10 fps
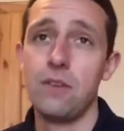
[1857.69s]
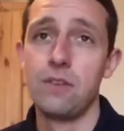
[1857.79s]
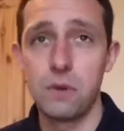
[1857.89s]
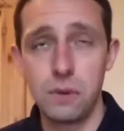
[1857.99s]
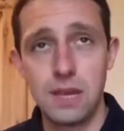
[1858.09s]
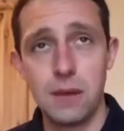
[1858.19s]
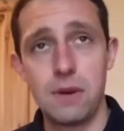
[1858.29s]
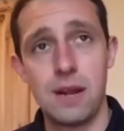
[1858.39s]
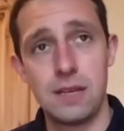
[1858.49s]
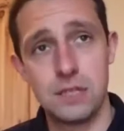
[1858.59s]
So do the
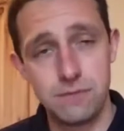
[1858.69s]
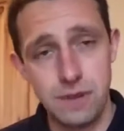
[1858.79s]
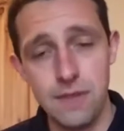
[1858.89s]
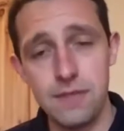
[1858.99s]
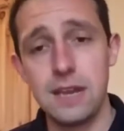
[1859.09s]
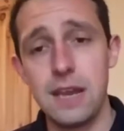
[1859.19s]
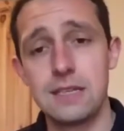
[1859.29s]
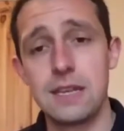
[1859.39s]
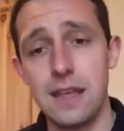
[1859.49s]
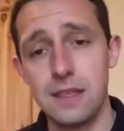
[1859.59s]
keyword analysis, get the
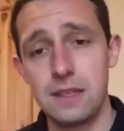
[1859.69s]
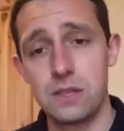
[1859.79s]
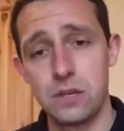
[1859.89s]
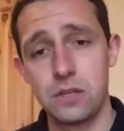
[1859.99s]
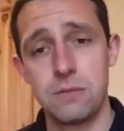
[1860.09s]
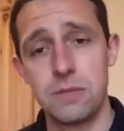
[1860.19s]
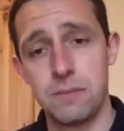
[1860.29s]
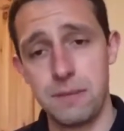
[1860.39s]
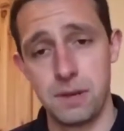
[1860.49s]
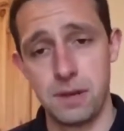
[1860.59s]
data, get the search terms that
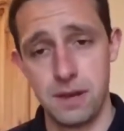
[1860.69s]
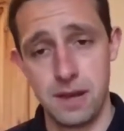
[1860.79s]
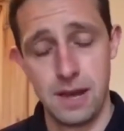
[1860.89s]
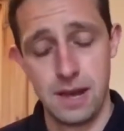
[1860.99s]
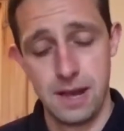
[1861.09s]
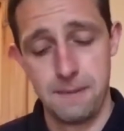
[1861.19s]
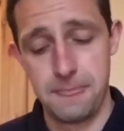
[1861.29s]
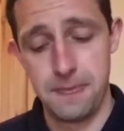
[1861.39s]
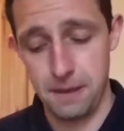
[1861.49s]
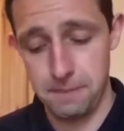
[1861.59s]
people are
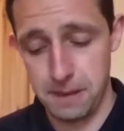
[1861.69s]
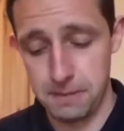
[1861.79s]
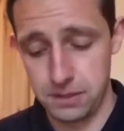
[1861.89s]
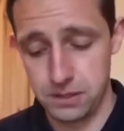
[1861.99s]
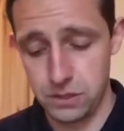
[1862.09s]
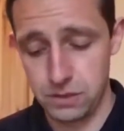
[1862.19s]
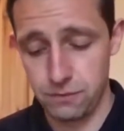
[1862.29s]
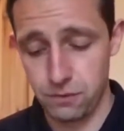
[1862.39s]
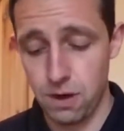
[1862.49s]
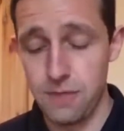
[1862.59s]
that people are searching for.